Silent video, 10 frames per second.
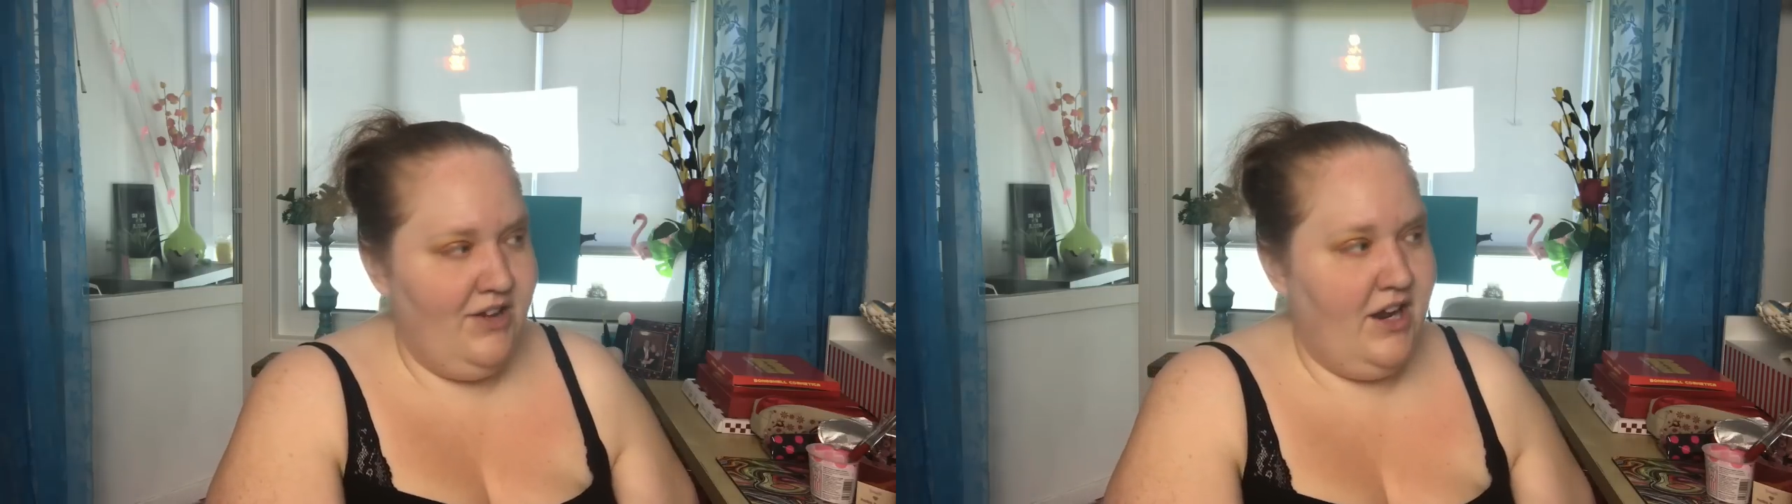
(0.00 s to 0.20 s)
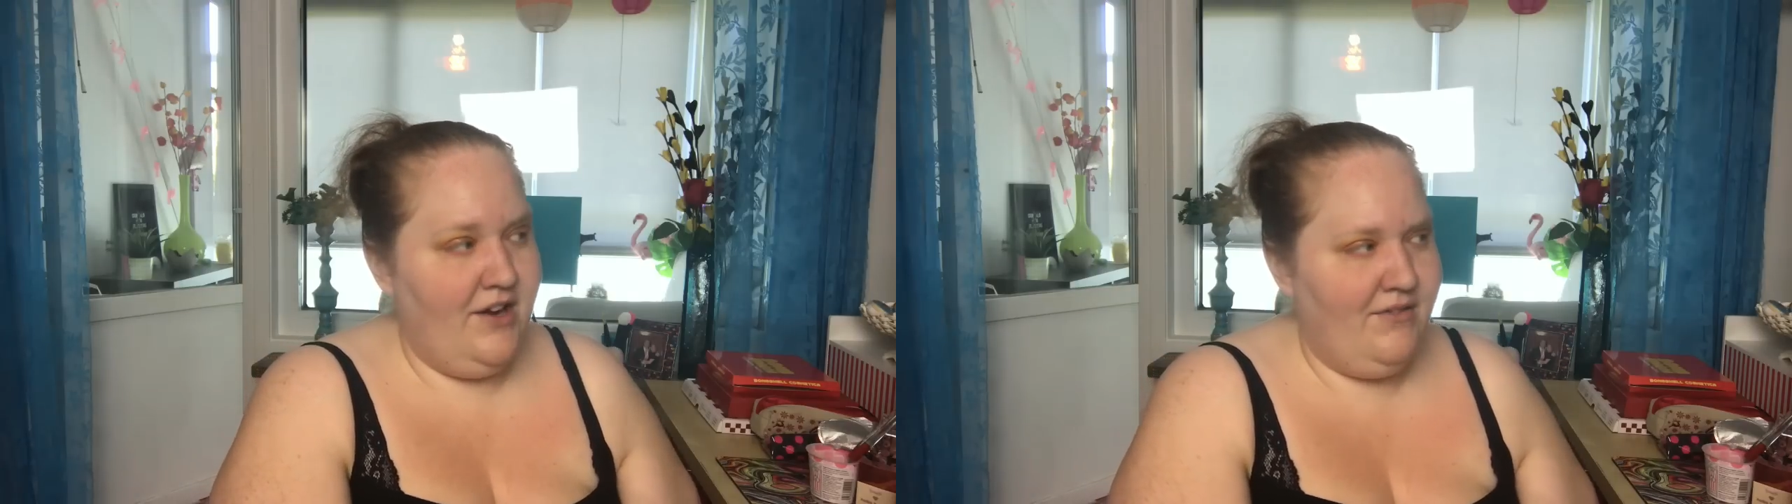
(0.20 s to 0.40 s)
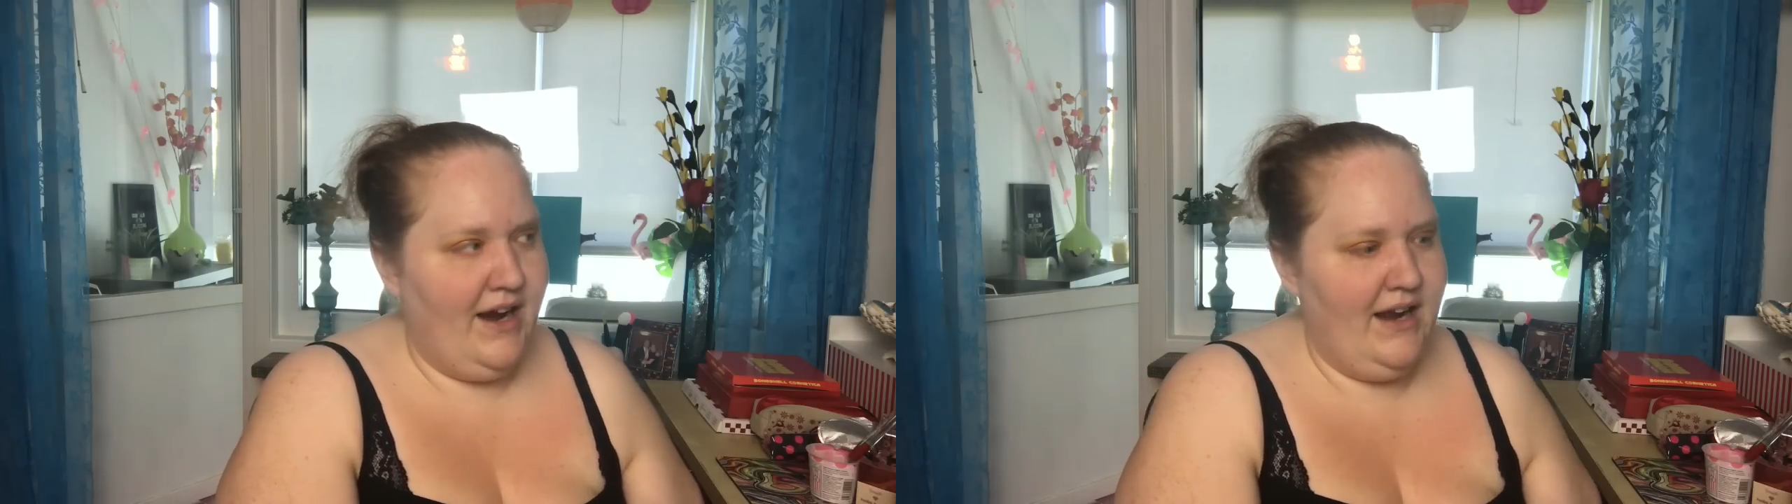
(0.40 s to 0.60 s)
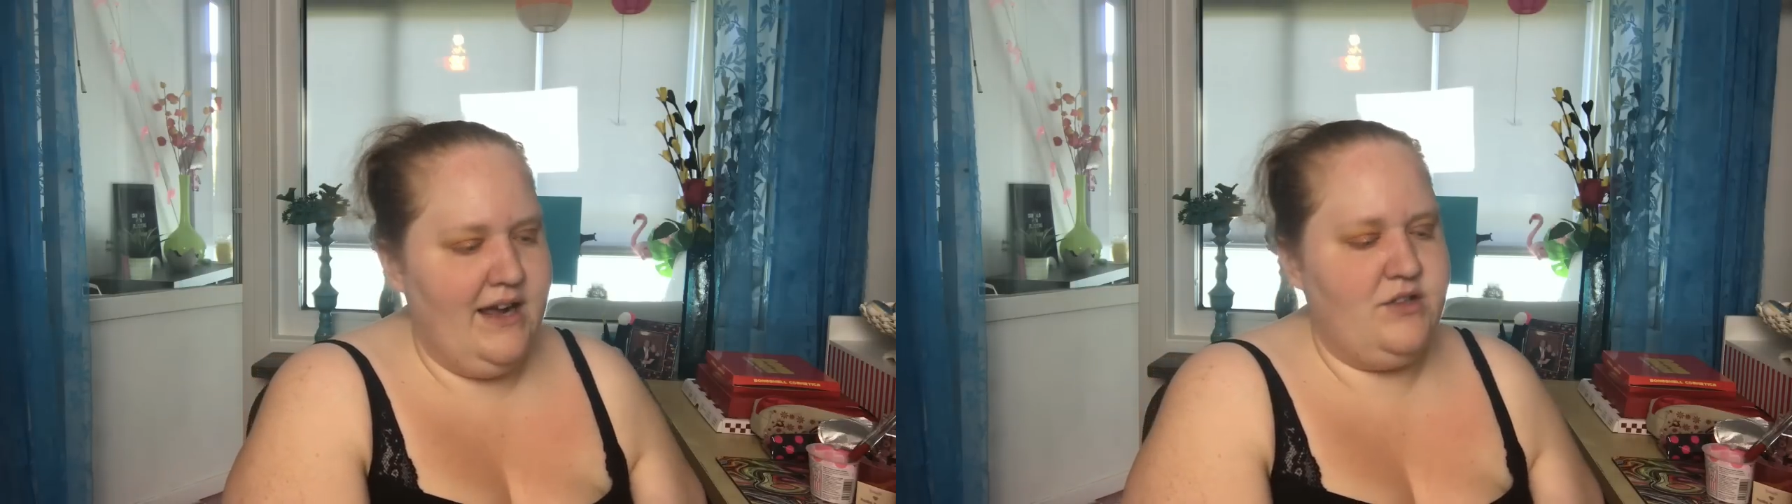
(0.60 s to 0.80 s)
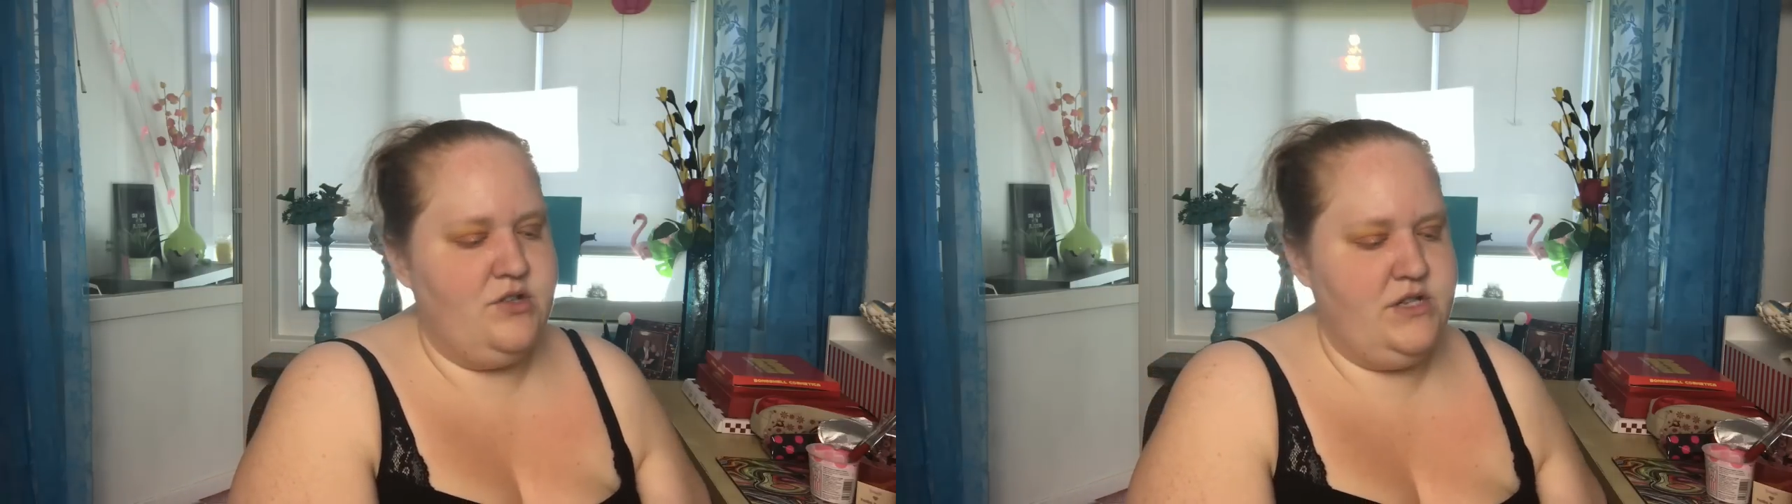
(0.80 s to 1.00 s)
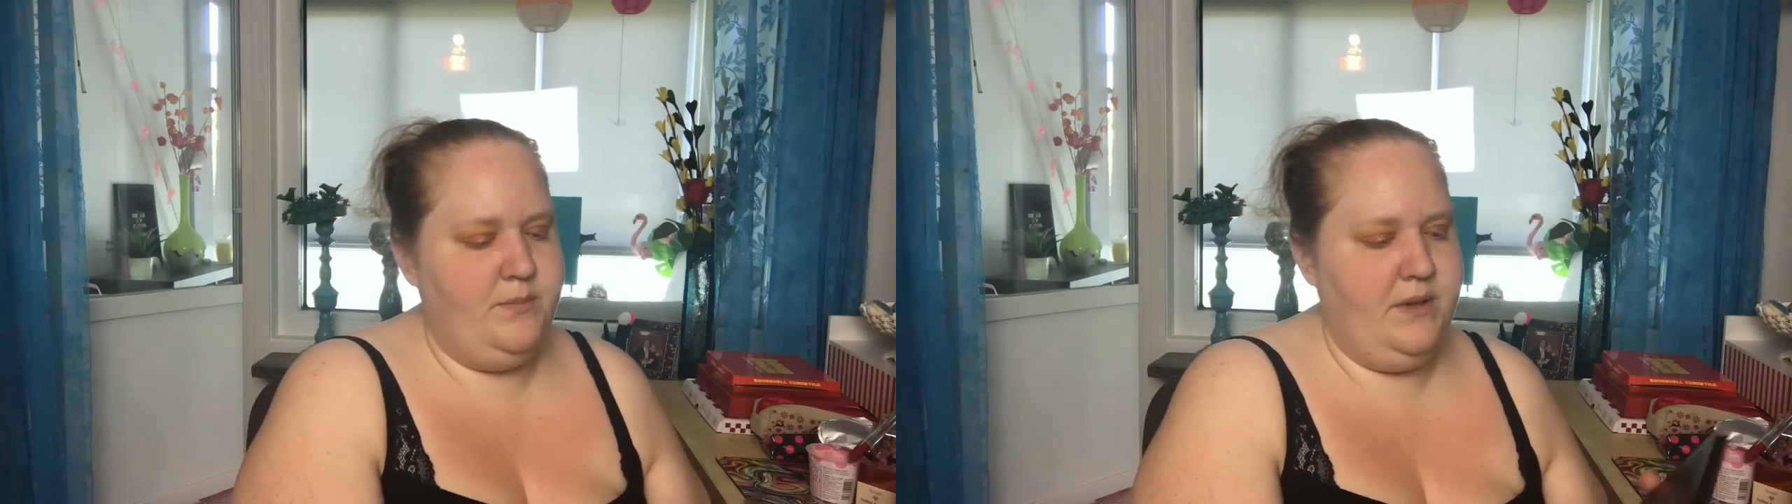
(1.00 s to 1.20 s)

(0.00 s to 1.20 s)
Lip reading: a lot of highlighters,